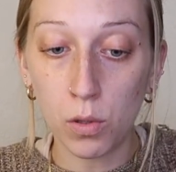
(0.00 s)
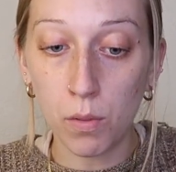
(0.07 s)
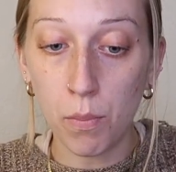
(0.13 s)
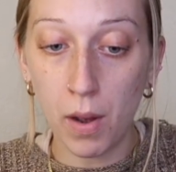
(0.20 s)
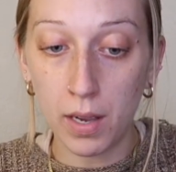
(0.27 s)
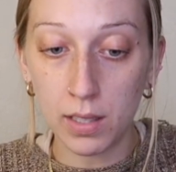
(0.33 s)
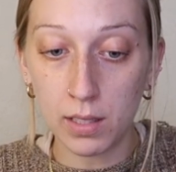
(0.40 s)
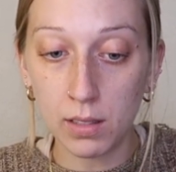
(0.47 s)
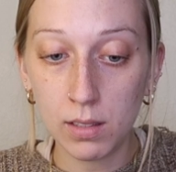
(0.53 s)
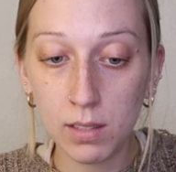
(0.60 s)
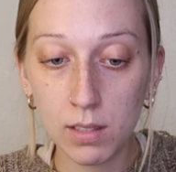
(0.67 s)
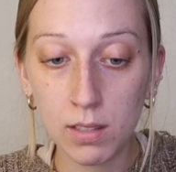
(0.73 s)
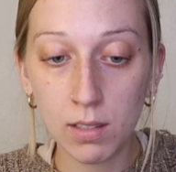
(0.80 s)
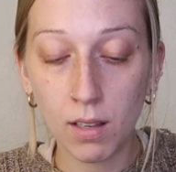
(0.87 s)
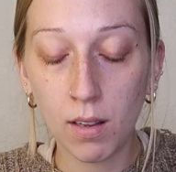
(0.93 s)
the
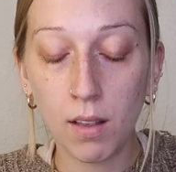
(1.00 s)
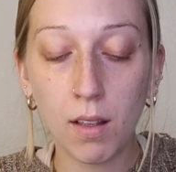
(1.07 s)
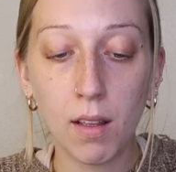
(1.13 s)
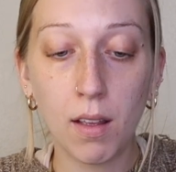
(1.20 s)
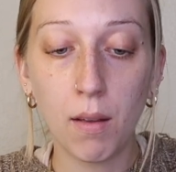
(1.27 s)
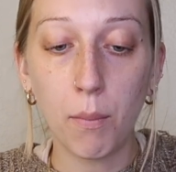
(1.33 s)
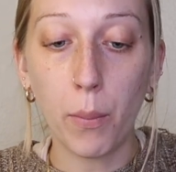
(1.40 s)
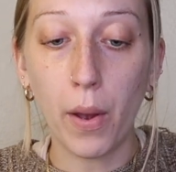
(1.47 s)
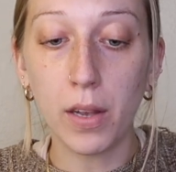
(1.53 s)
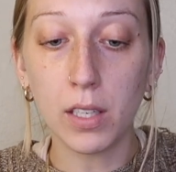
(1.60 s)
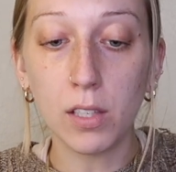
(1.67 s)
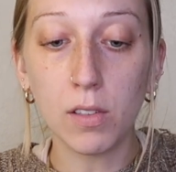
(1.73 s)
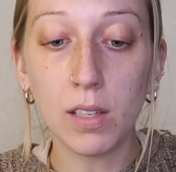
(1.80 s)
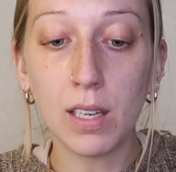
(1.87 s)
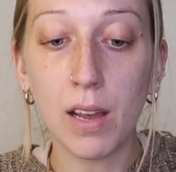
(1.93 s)
buttons, but
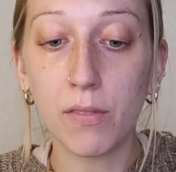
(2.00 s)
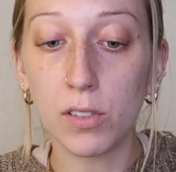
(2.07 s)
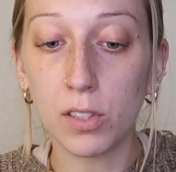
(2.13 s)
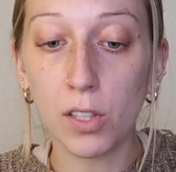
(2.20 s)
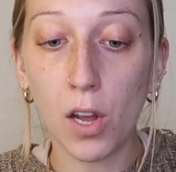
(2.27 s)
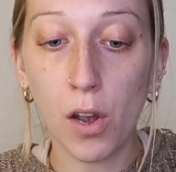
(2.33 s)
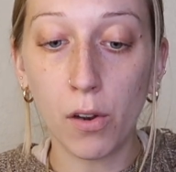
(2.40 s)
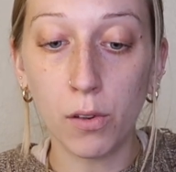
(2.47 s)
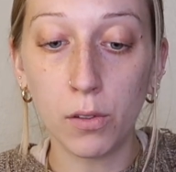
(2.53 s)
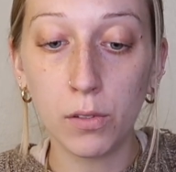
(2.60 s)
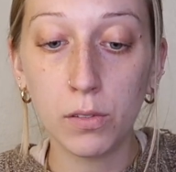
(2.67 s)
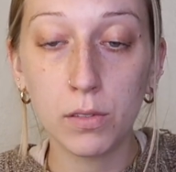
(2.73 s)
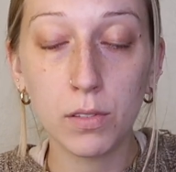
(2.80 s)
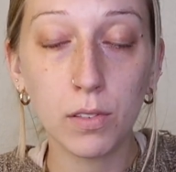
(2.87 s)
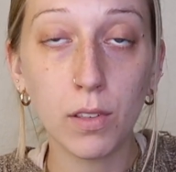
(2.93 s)
you never know.